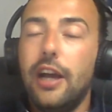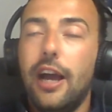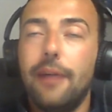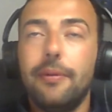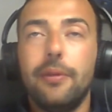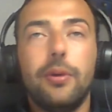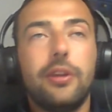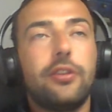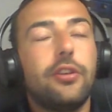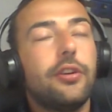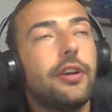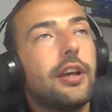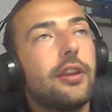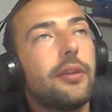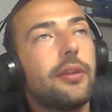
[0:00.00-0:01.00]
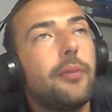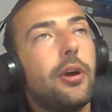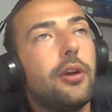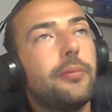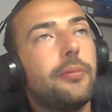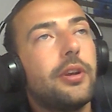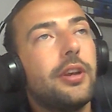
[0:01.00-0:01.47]
I mean, we're doing at the
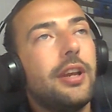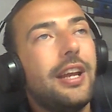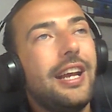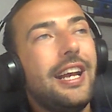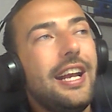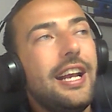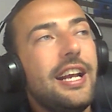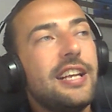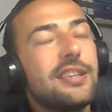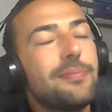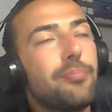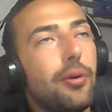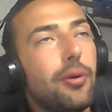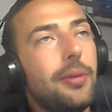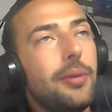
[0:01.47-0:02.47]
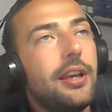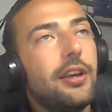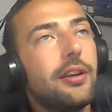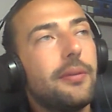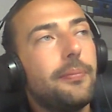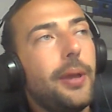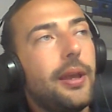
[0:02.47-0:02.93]
moment, it's probably
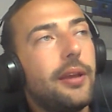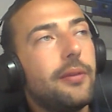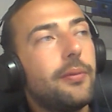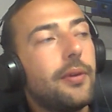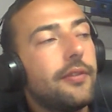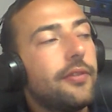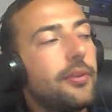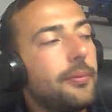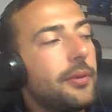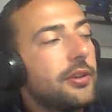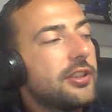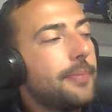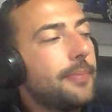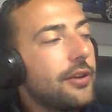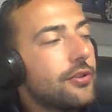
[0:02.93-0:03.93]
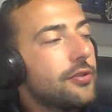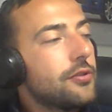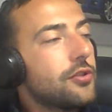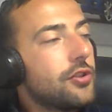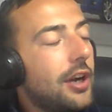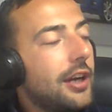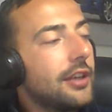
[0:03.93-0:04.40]
going to be one of the most special
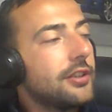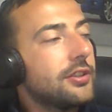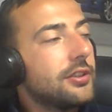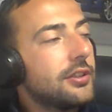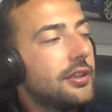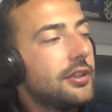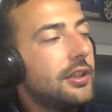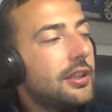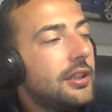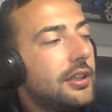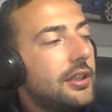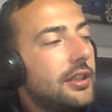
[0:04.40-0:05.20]
trucks,